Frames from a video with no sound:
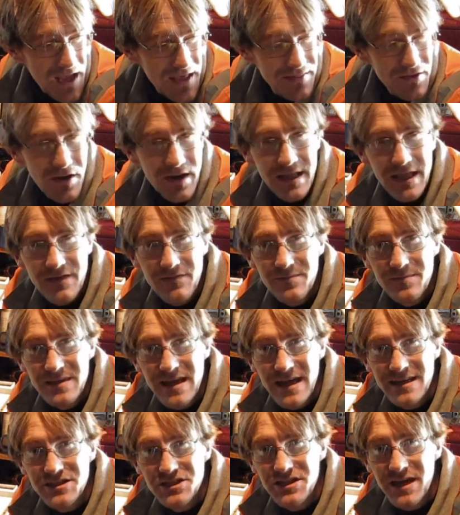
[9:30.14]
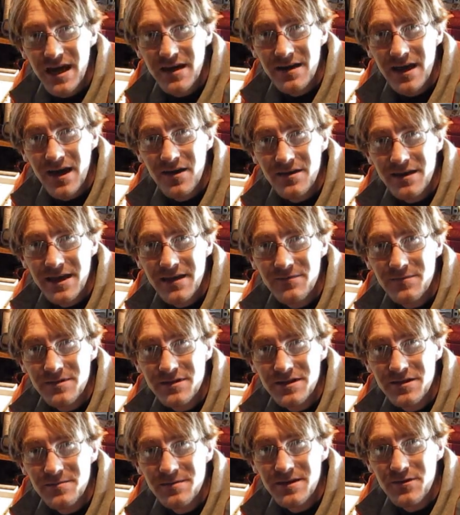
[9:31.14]
I thought I'd give him that shout out, give him
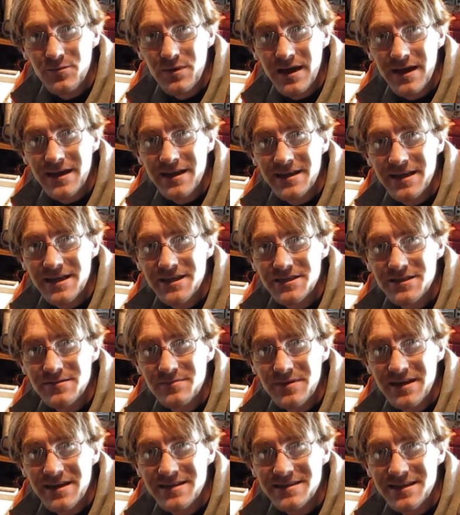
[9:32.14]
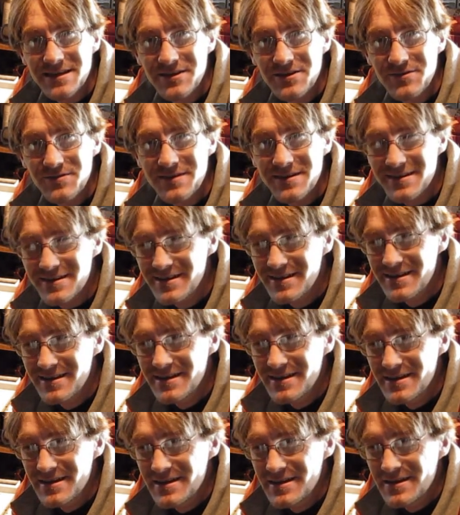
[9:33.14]
a little bit of recognition, because I know that
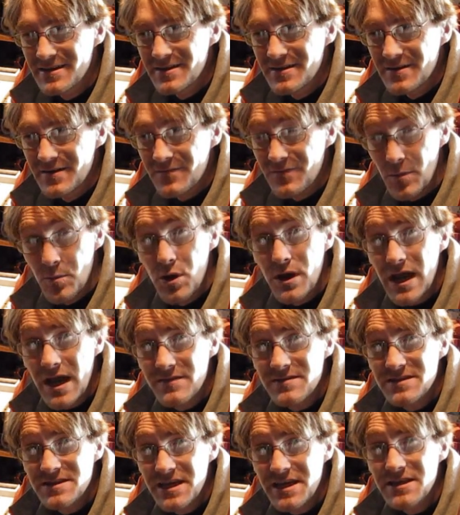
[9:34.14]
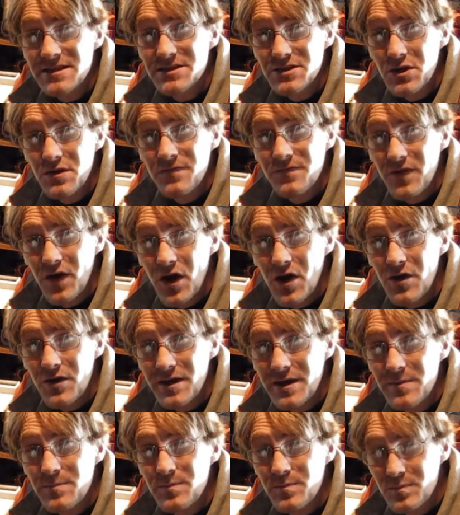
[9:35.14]
from what I've seen so
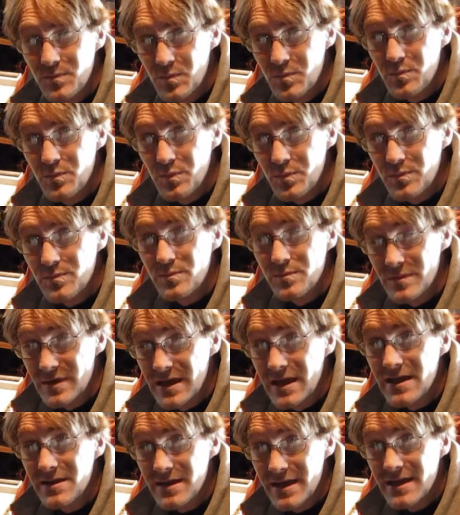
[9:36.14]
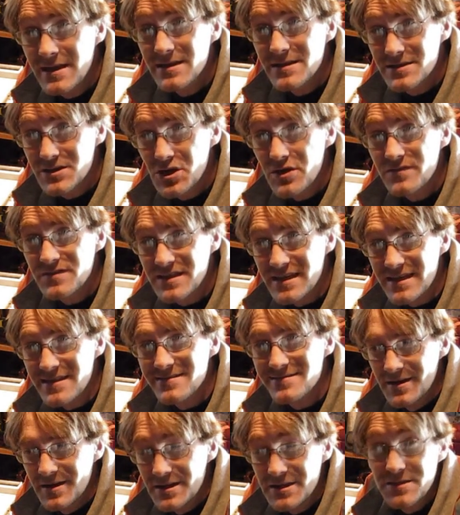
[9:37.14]
far, he, he, he deserves it,
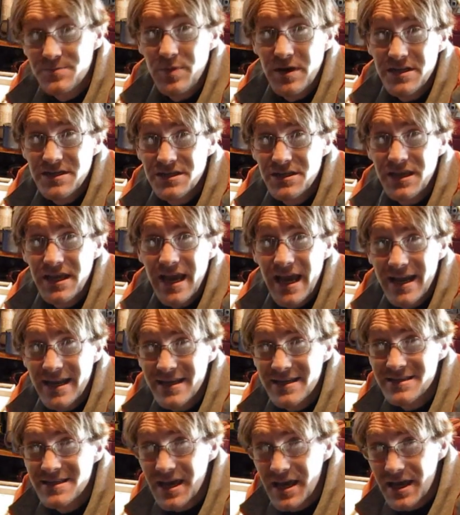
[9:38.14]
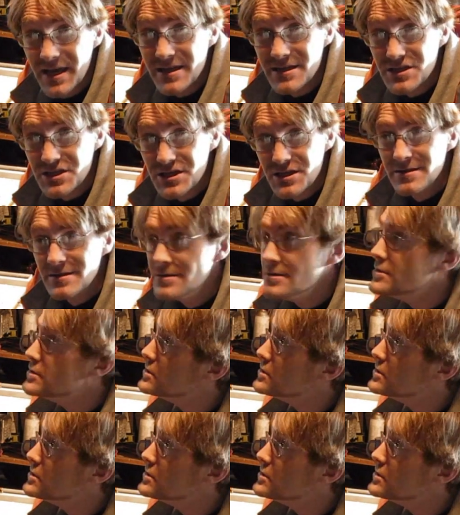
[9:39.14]
especially at his age.